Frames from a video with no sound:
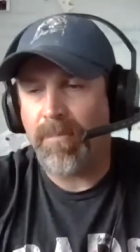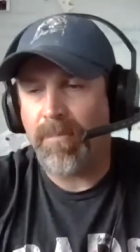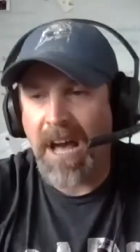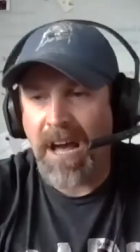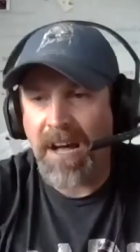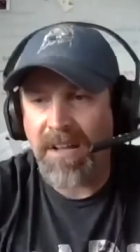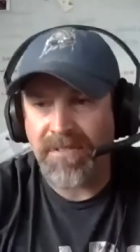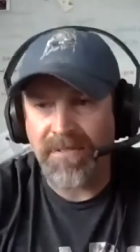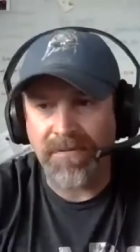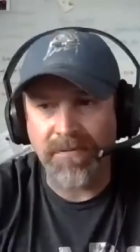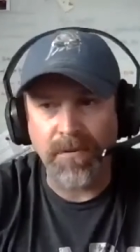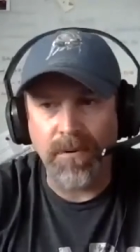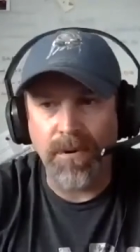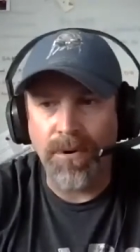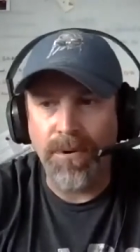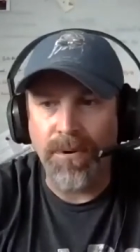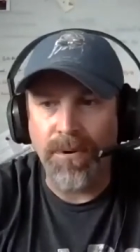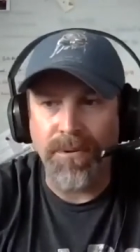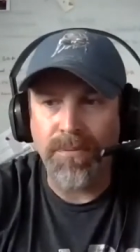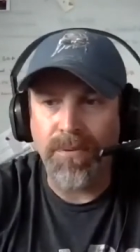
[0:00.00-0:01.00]
paths of
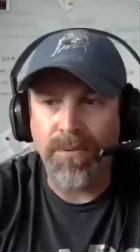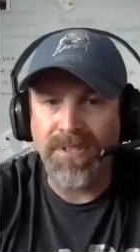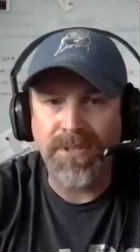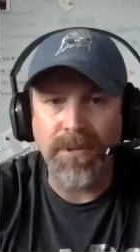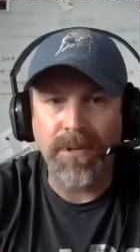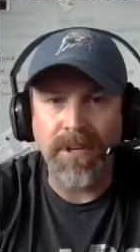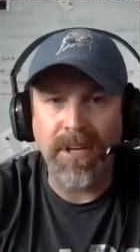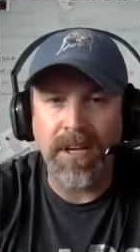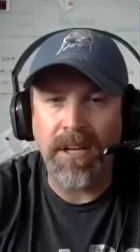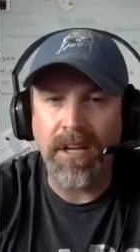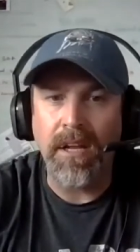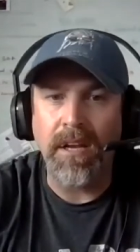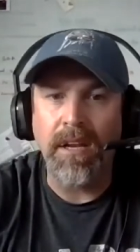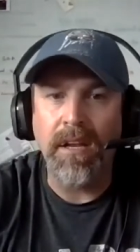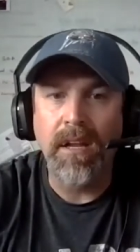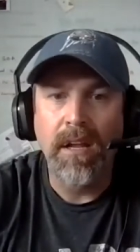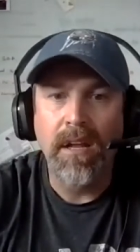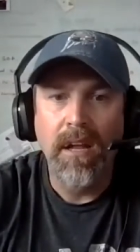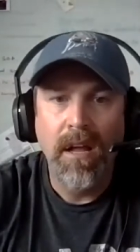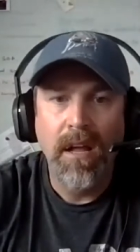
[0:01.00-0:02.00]
growth once you get in
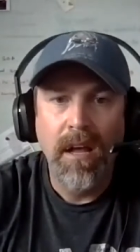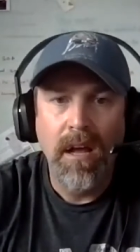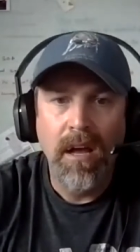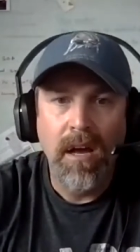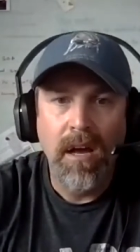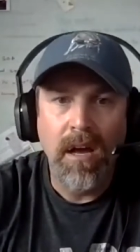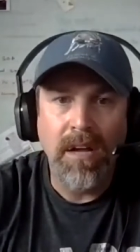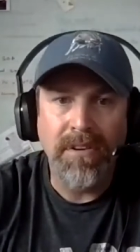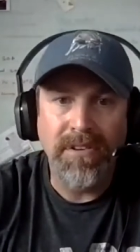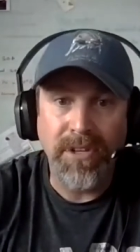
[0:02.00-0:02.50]
mm-hmm.